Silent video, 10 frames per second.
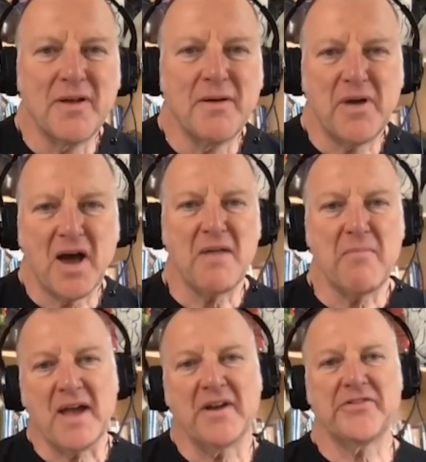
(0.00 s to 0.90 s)
Behind
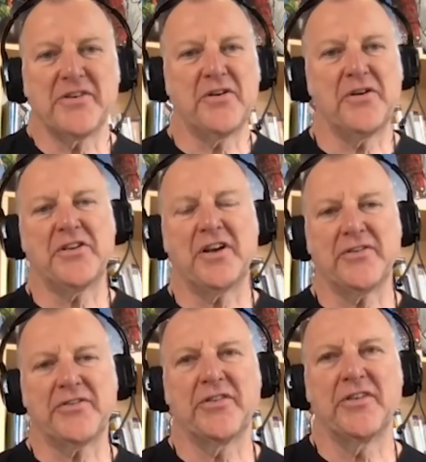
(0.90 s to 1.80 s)
Magnuson
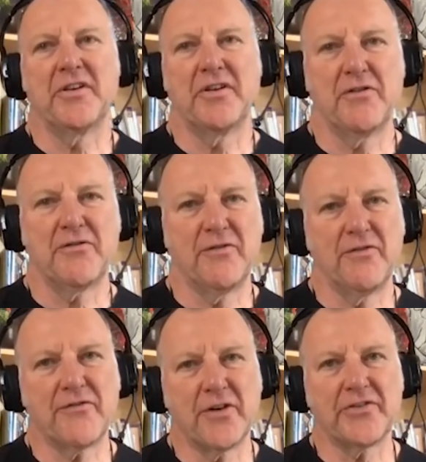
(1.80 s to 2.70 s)
Hotels'
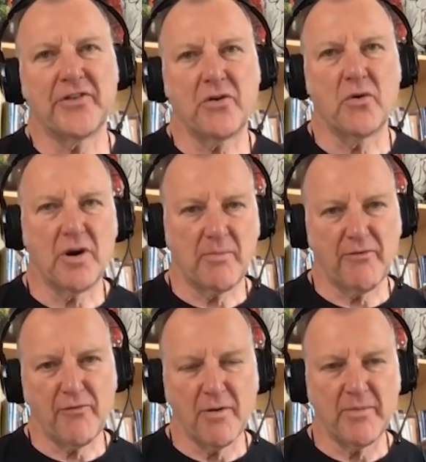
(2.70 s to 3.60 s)
first quarter
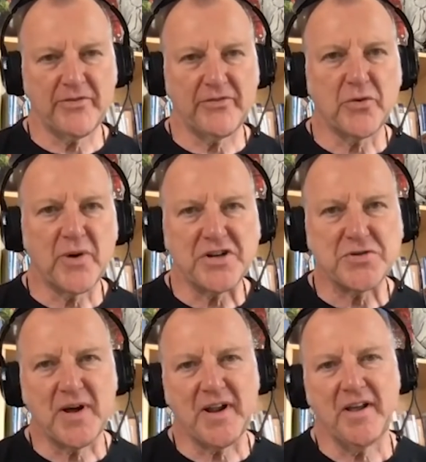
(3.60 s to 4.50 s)
performance of
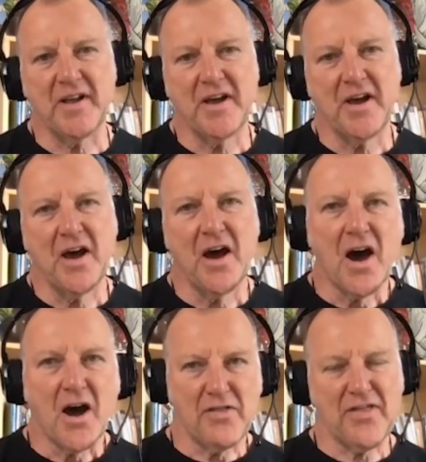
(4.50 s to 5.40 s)
2020
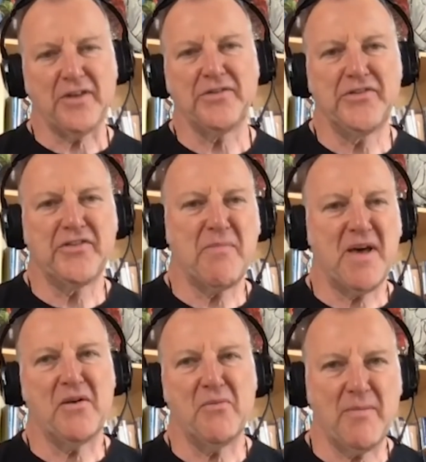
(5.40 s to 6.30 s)
are thousands of
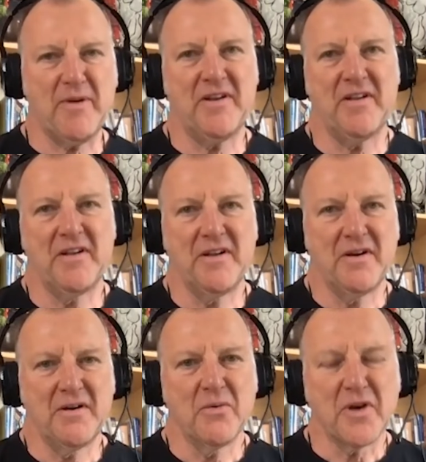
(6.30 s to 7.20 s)
men and women
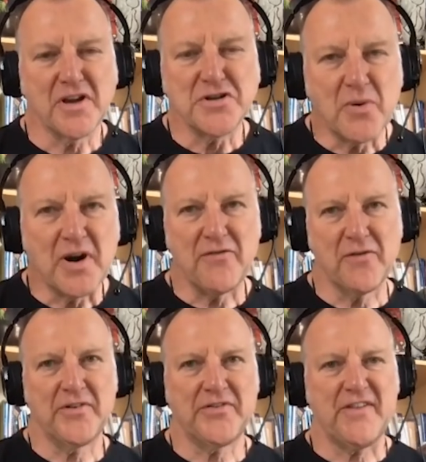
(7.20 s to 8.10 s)
working
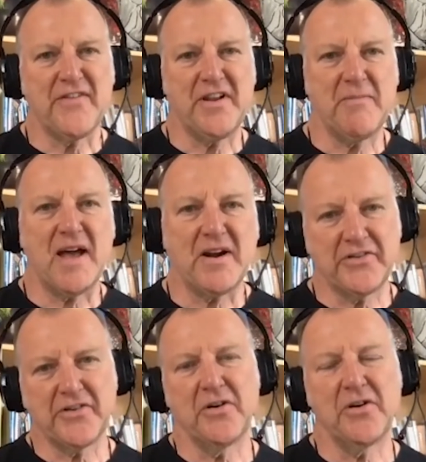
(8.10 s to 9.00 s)
24/7 in
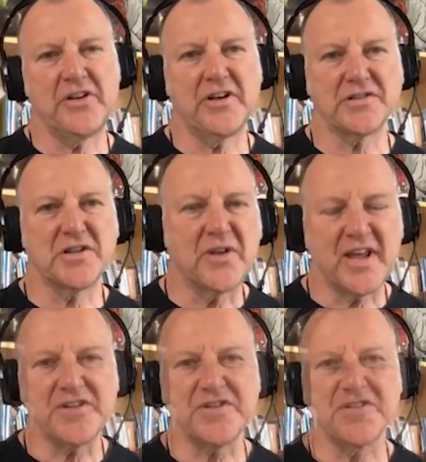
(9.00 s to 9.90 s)
Magnuson Hotels
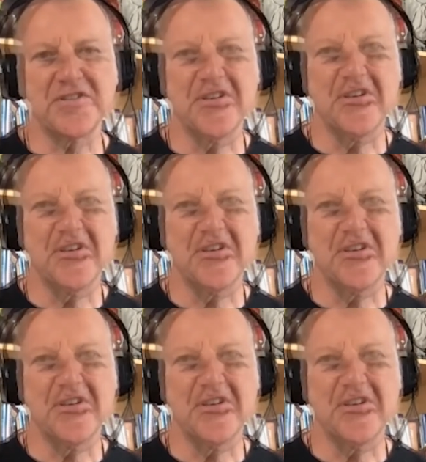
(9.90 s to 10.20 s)
locations.